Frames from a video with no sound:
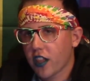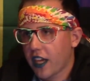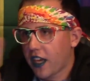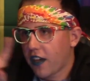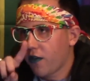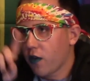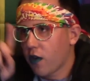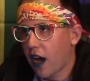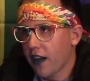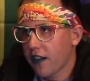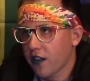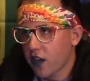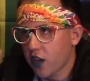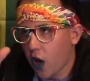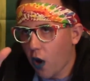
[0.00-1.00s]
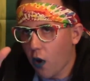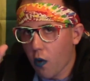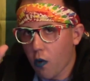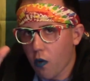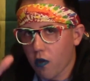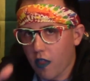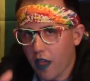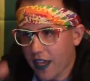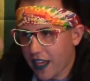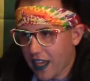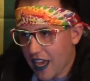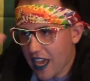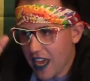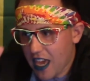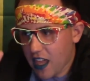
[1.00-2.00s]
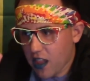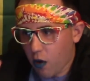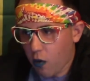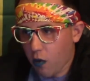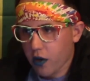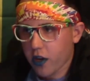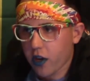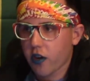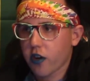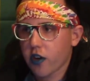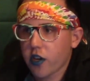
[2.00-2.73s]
like if you guys go like in order,